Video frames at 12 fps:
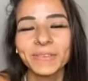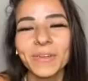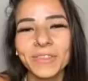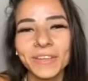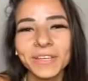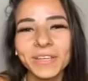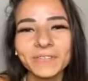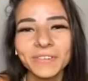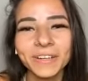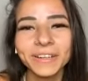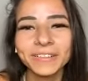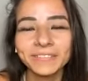well, thank you
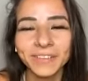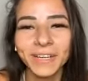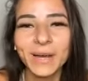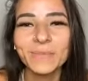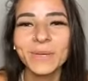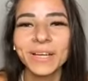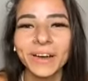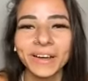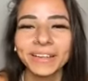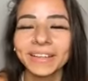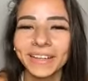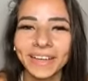for coming
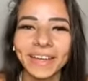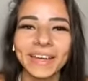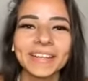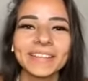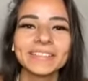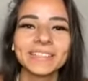on, and